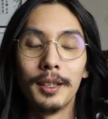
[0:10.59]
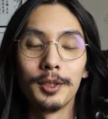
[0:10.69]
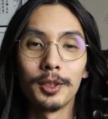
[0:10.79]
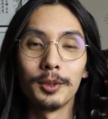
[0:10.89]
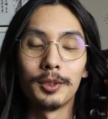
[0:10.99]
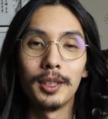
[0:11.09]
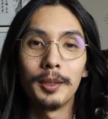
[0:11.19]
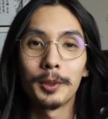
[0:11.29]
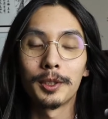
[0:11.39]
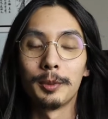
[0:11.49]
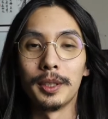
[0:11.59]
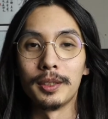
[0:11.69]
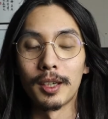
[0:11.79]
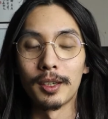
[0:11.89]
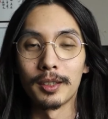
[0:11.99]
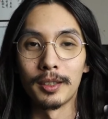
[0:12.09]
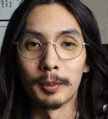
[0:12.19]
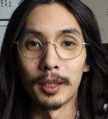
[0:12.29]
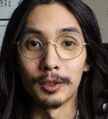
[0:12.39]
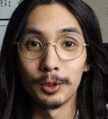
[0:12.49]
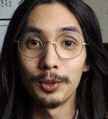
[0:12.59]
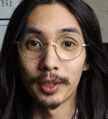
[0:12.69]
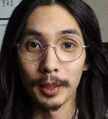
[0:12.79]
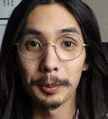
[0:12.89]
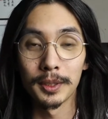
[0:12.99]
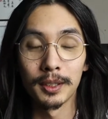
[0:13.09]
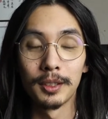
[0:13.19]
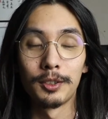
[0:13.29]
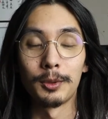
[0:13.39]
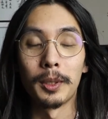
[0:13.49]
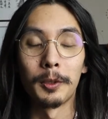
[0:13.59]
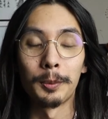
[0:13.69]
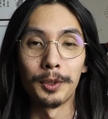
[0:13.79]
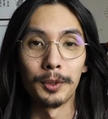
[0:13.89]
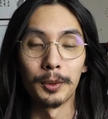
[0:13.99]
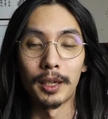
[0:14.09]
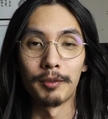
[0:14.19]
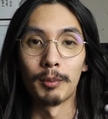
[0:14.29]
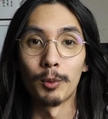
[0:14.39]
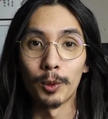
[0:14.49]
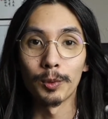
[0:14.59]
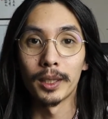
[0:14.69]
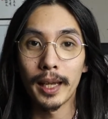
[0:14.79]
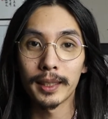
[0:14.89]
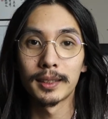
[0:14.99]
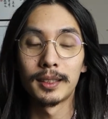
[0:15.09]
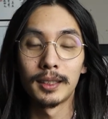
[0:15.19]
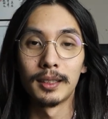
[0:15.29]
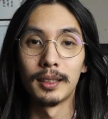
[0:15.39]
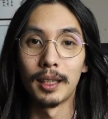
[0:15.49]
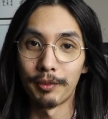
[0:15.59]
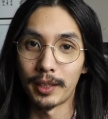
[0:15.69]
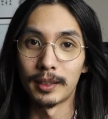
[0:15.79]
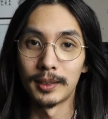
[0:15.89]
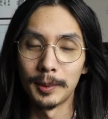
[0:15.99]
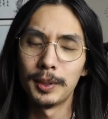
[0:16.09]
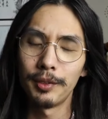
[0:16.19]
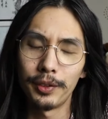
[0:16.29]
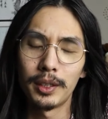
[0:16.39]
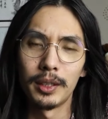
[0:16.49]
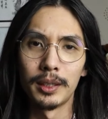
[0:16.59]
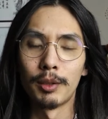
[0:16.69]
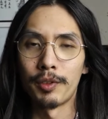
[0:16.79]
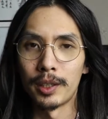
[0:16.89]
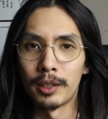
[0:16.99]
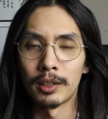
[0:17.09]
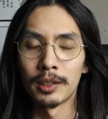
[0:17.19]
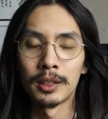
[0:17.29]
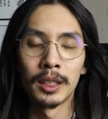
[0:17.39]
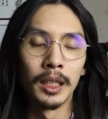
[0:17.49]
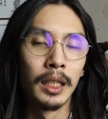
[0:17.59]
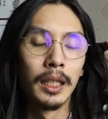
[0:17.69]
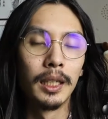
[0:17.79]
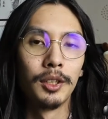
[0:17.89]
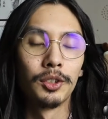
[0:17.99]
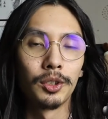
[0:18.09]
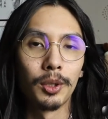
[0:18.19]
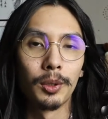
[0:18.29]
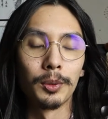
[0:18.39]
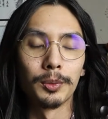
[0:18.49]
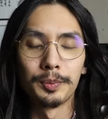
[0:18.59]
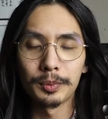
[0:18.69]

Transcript: So today we're going to be talking about two steps to help you have a more relaxed left hand, specifically the fingers. So